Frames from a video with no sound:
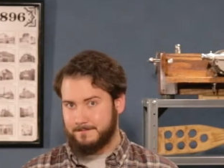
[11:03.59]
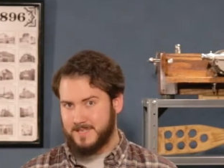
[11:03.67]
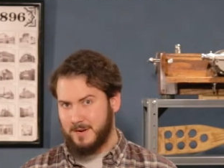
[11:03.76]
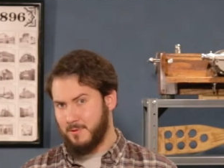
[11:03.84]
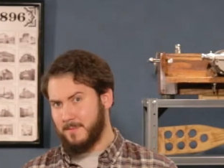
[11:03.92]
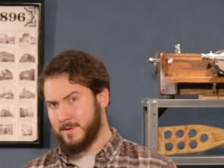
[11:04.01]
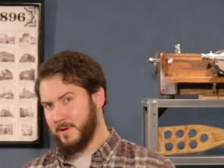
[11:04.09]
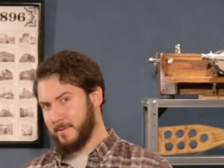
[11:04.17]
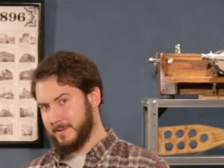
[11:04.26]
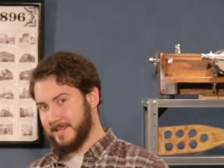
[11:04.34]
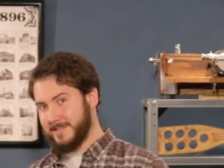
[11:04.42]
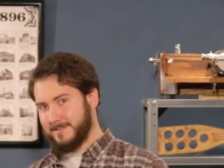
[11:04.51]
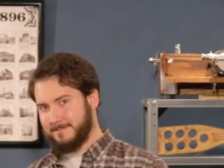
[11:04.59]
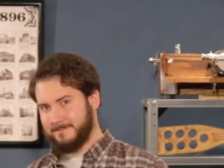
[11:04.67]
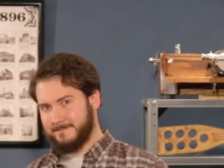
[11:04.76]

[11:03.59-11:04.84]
See where I'm going with this?